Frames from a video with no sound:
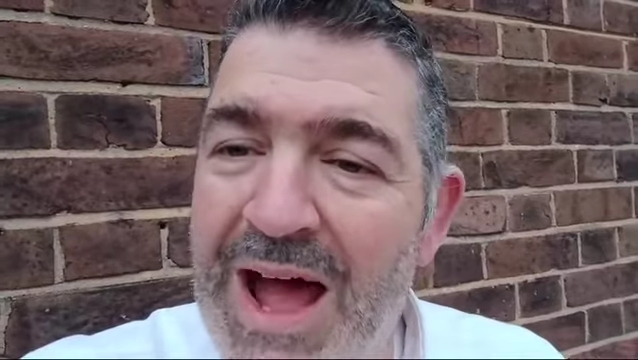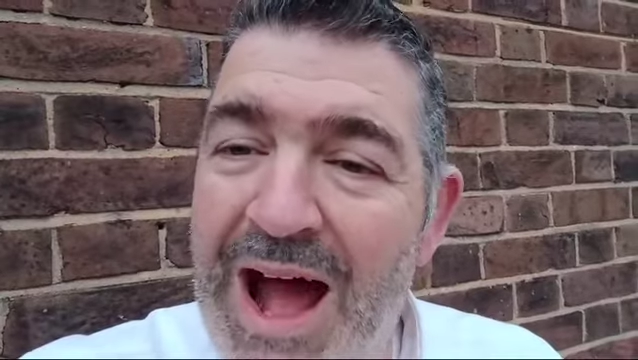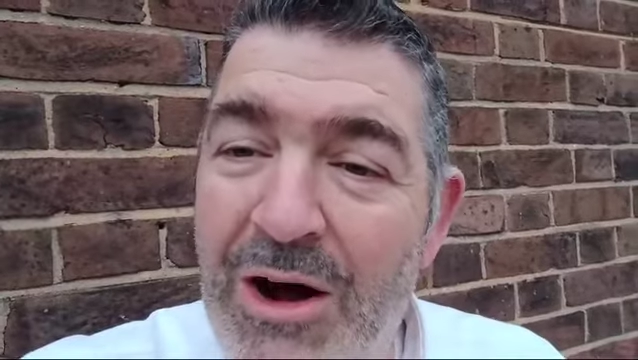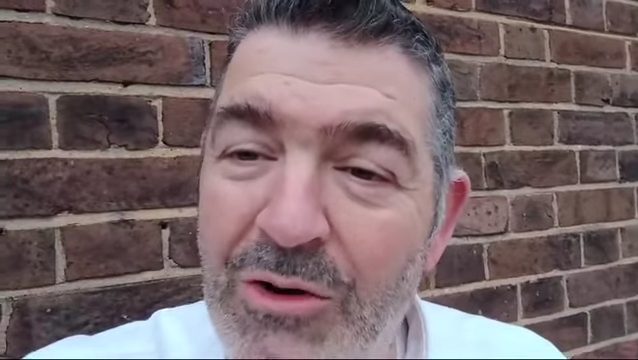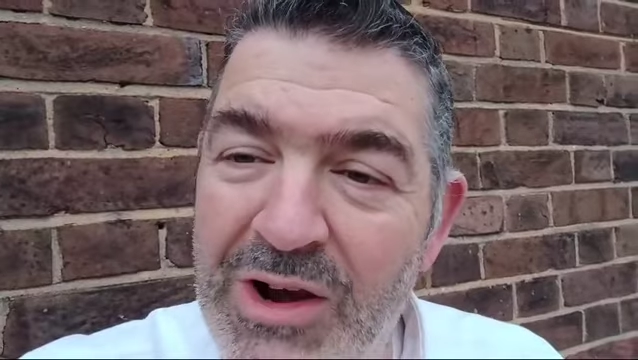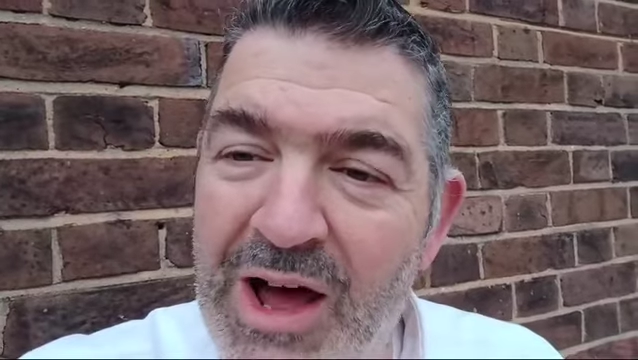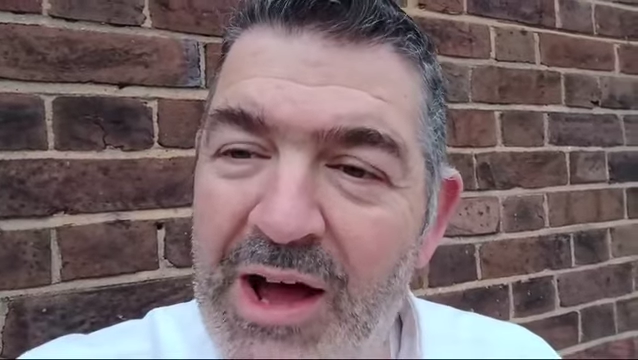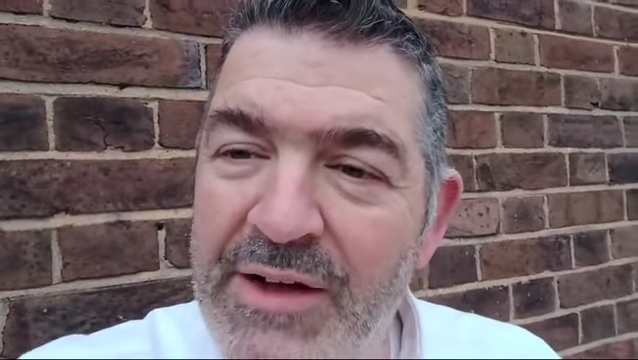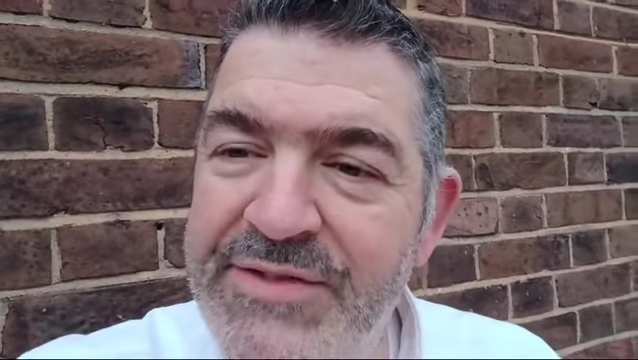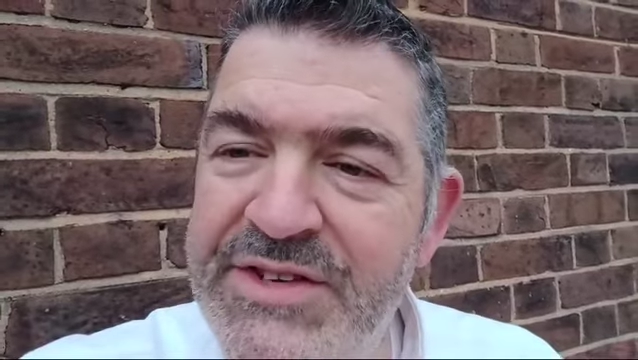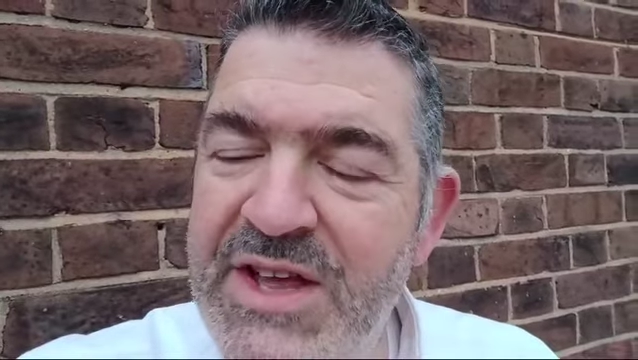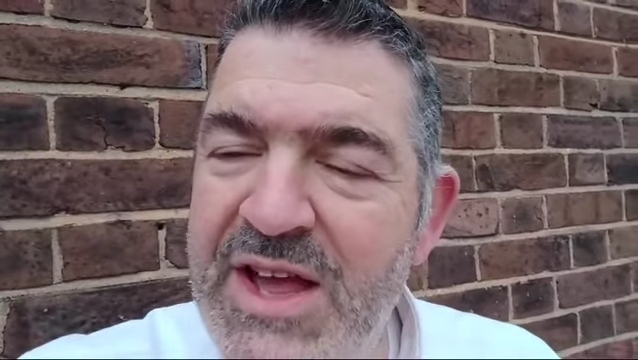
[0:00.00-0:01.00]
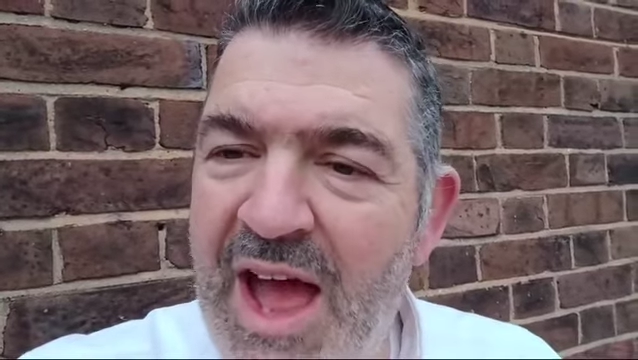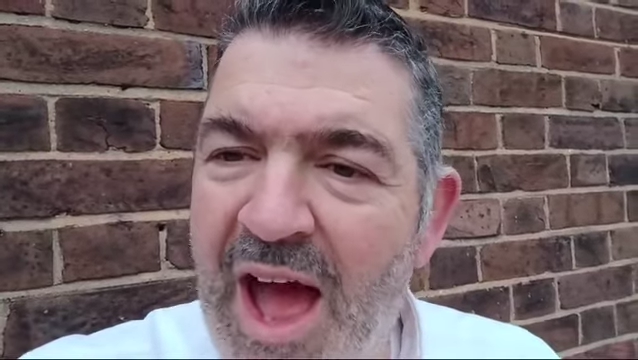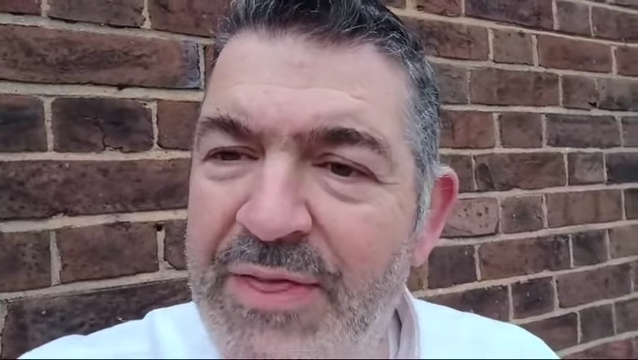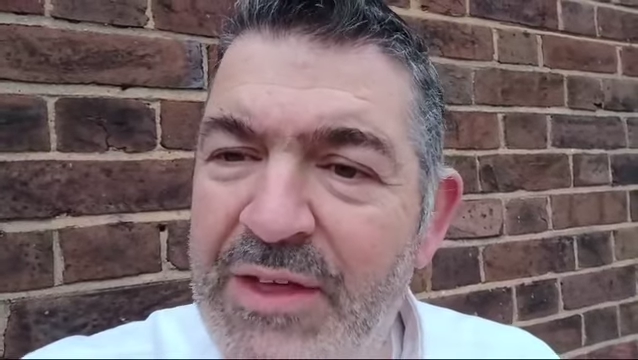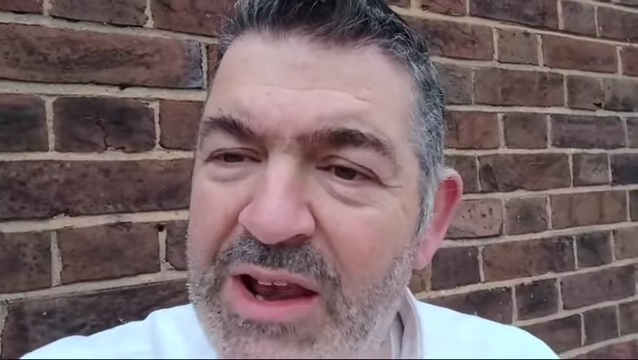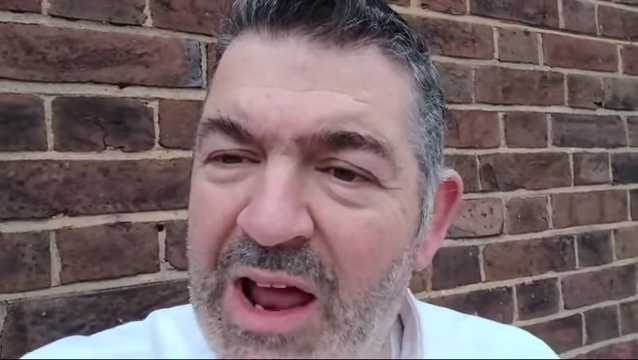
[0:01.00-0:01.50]
our lives,
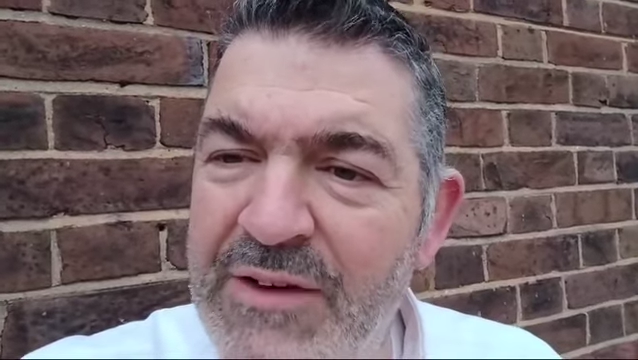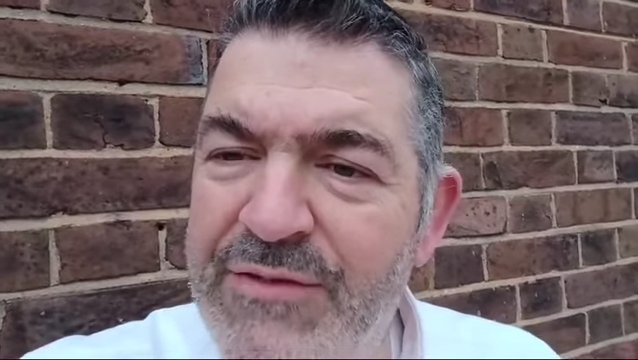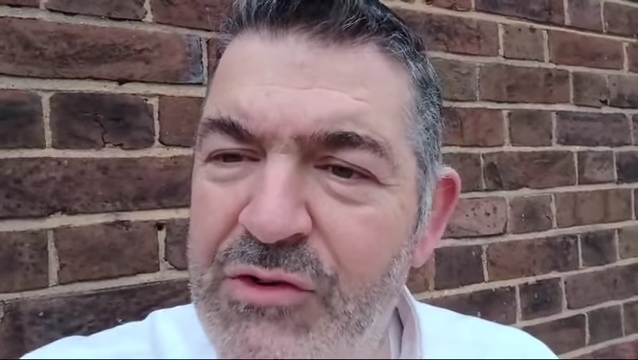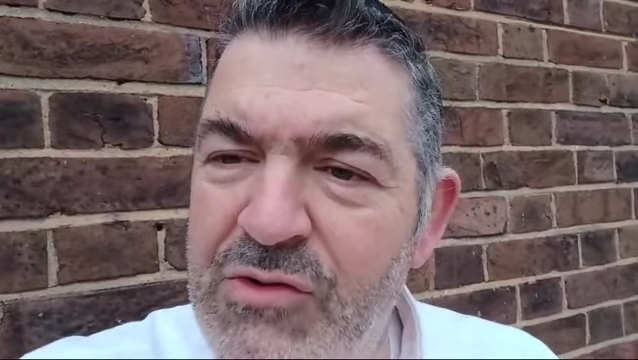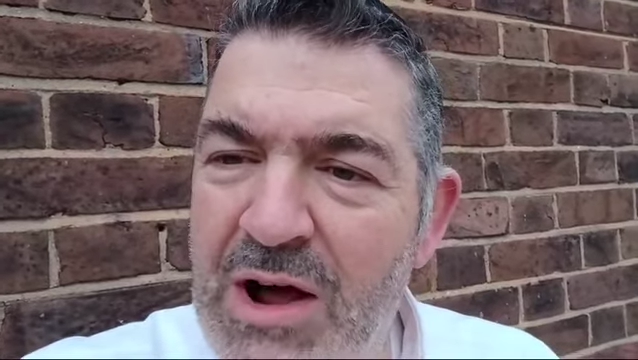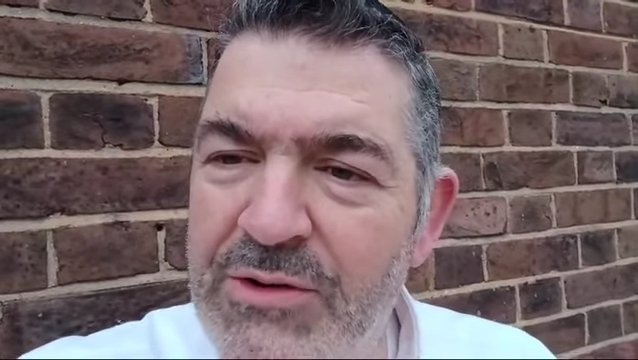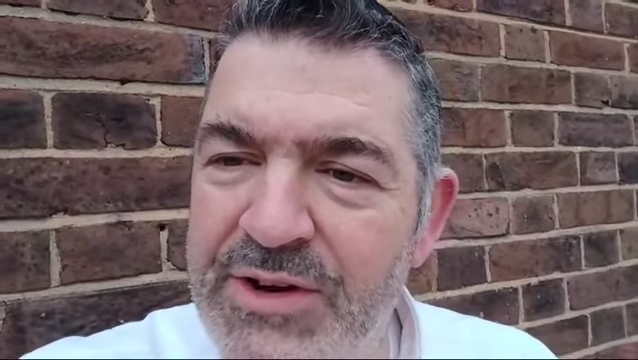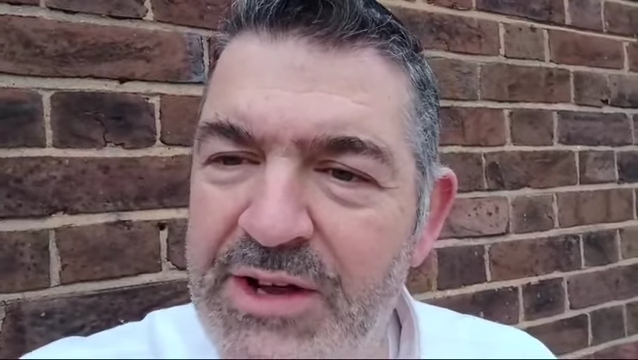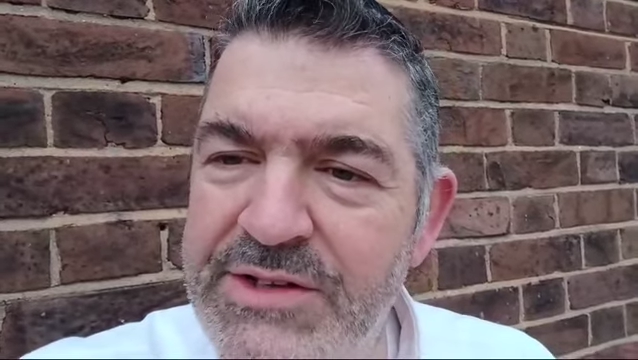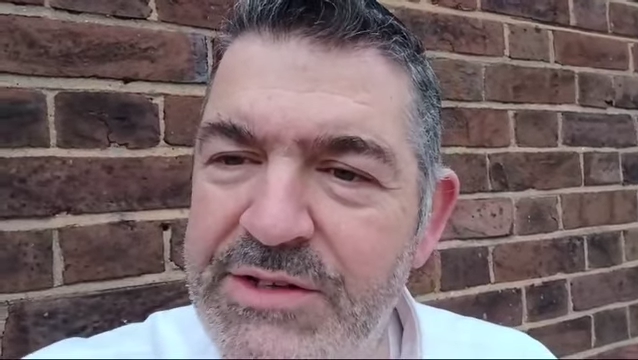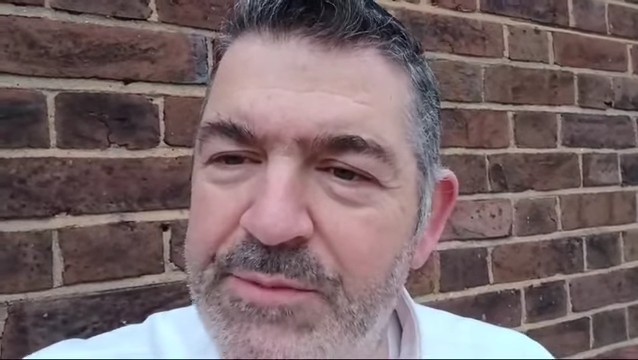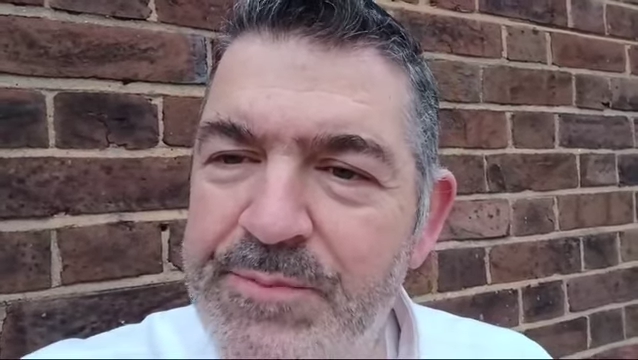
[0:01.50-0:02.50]
and the life around us.